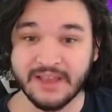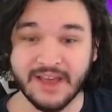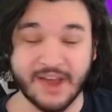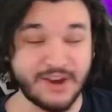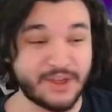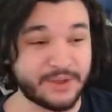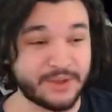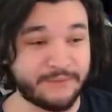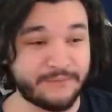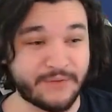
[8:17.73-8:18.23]

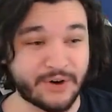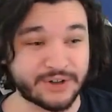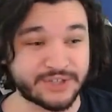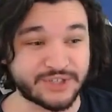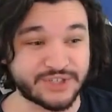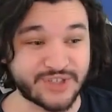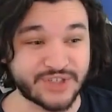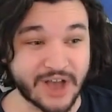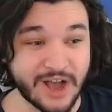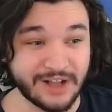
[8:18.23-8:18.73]
Another
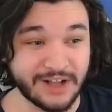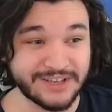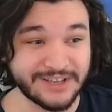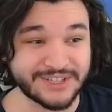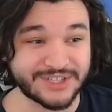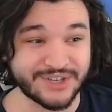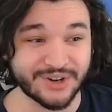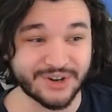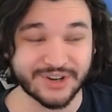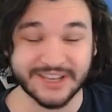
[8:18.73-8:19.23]

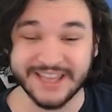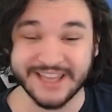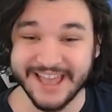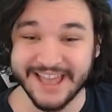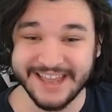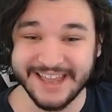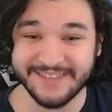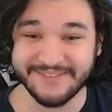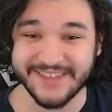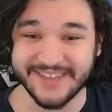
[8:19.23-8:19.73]
Pharsalas. You're
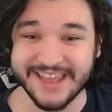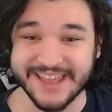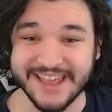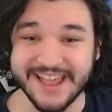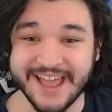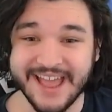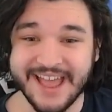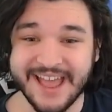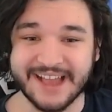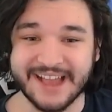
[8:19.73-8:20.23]
kidding
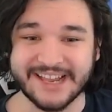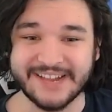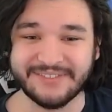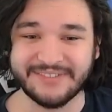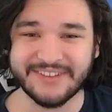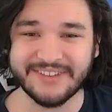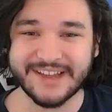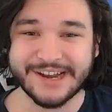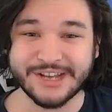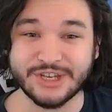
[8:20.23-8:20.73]
me. I can't
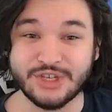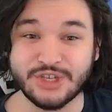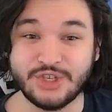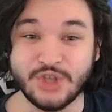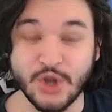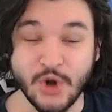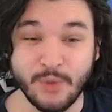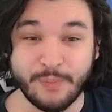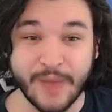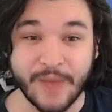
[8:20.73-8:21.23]
believe I got a
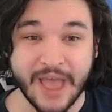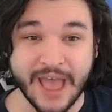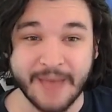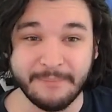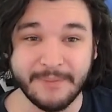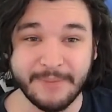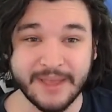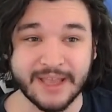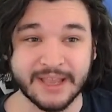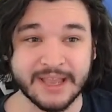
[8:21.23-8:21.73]
dupe
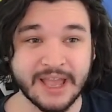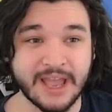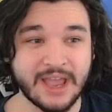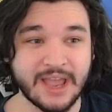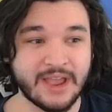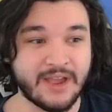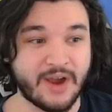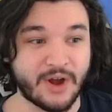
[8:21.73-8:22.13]
epic. Are